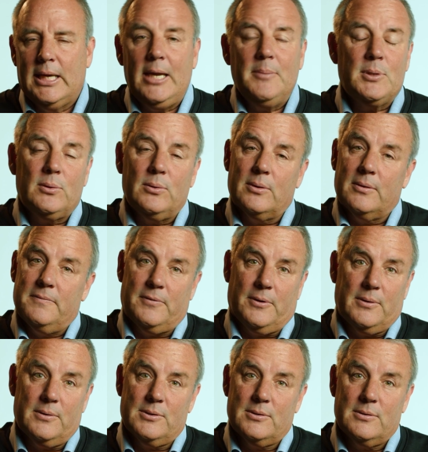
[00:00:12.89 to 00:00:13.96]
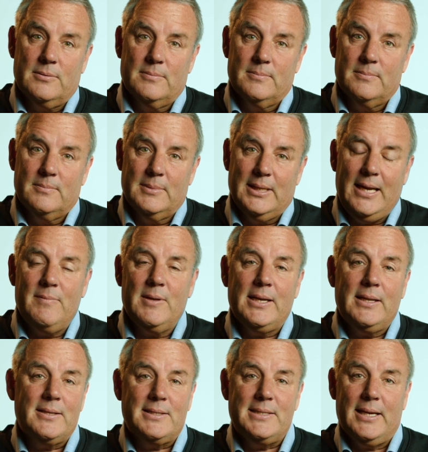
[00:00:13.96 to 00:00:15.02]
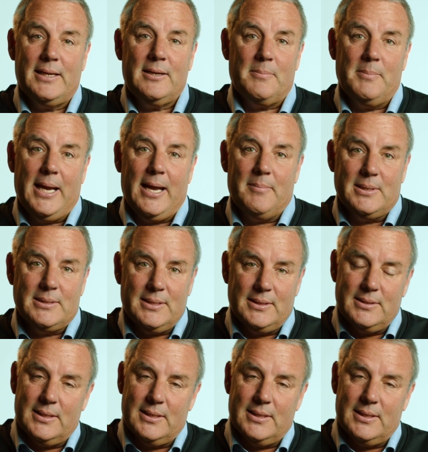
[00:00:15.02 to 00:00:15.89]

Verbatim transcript: Keep the Lord first. Even in the 10 Commandments,